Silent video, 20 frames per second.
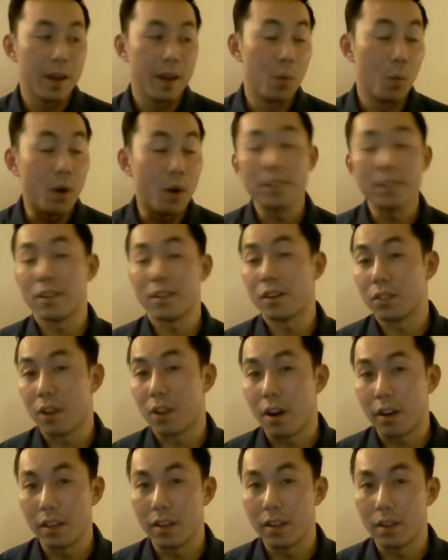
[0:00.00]
what they're
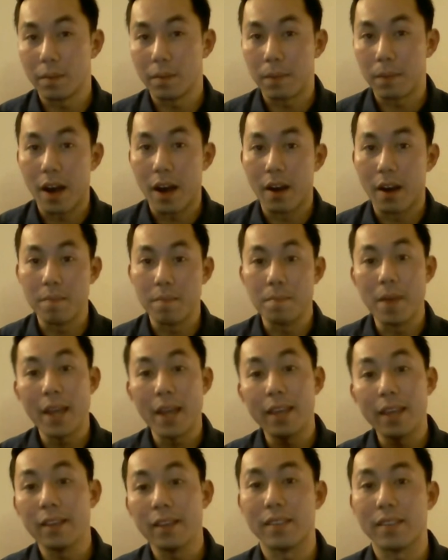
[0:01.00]
talking about,
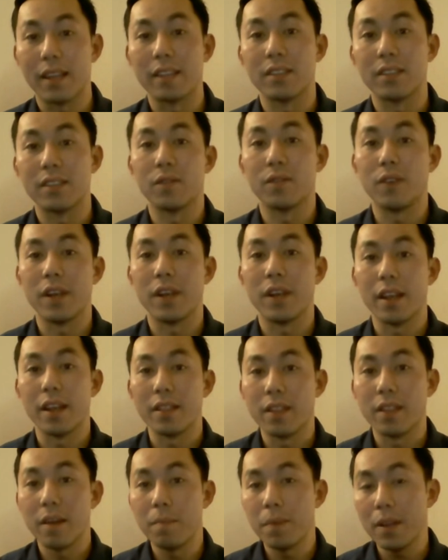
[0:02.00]
making sense of it, and
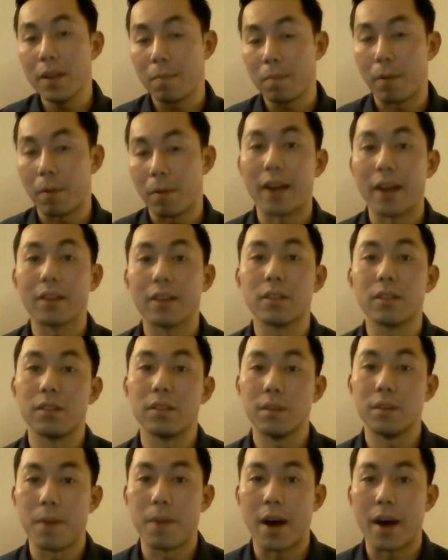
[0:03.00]
then being
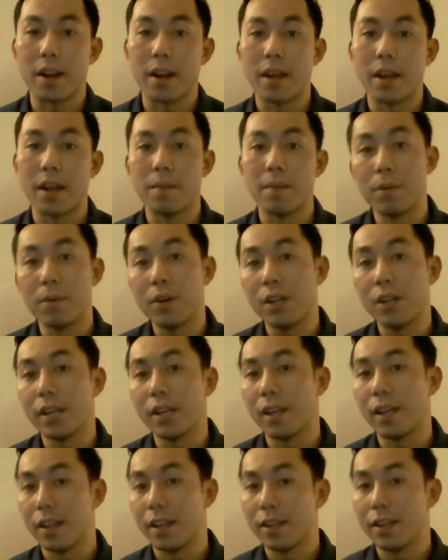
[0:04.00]
practical about it and putting
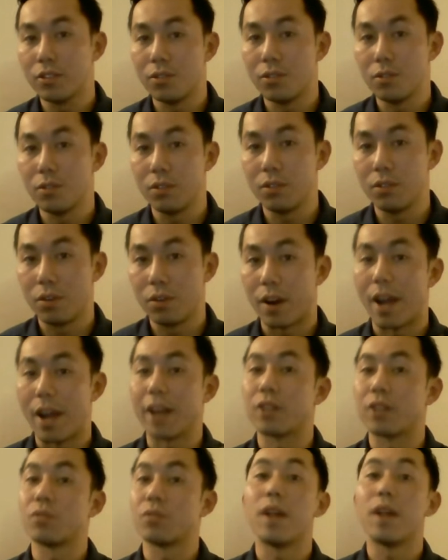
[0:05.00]
it into your
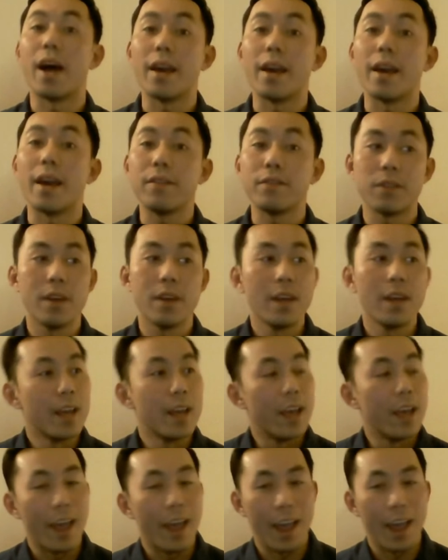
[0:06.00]
actual life
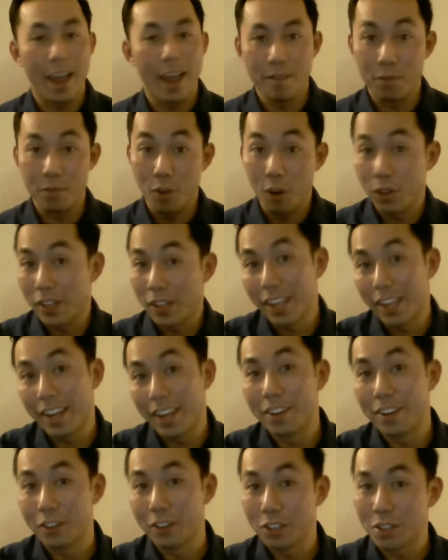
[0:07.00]
and rolling it
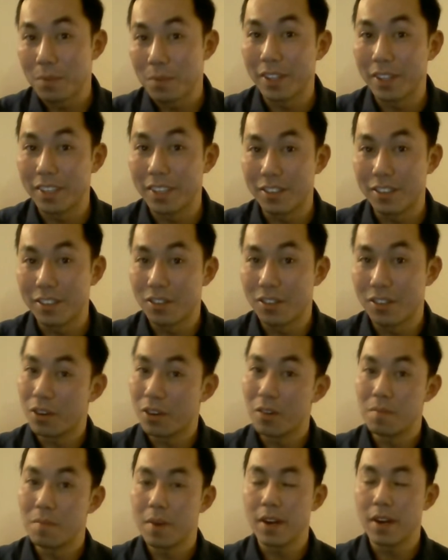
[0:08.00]
in ultimately to your
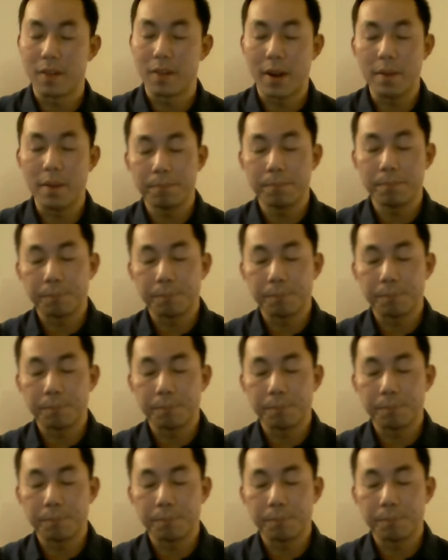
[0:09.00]
own money, right?